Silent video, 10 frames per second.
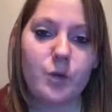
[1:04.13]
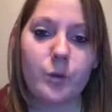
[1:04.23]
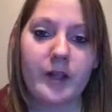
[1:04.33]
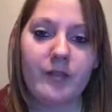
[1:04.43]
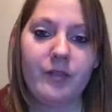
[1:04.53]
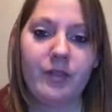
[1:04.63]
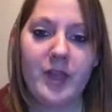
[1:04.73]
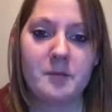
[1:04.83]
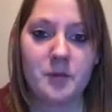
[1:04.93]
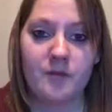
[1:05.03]
for when
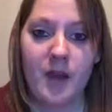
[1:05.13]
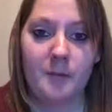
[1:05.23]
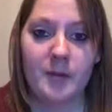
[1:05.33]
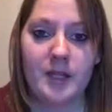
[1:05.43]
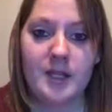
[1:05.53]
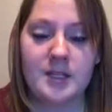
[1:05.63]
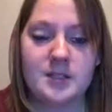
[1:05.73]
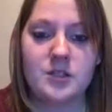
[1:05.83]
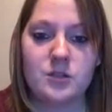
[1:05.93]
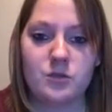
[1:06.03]
they move up
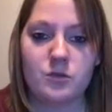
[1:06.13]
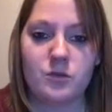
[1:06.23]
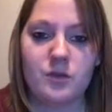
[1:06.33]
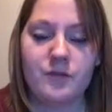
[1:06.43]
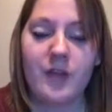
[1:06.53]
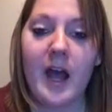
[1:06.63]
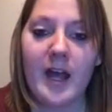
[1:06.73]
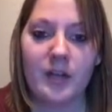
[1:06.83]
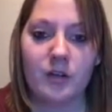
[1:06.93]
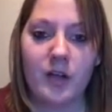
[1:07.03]
into the
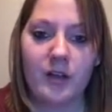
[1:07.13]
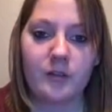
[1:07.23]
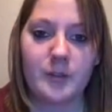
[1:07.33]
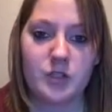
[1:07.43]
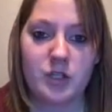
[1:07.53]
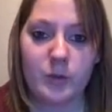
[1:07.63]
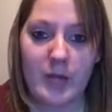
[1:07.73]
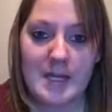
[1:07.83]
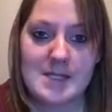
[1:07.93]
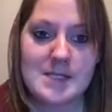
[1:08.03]
higher elementary
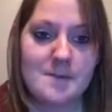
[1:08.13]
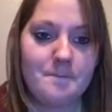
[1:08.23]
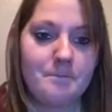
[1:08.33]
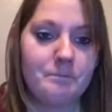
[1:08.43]
grades.